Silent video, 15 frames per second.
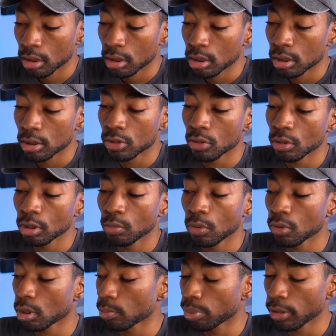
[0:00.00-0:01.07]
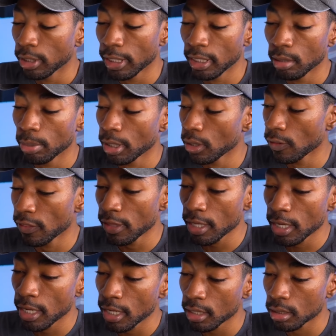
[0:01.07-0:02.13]
Certainly won't complain about
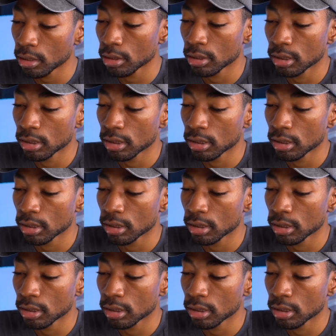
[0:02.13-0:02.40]
that.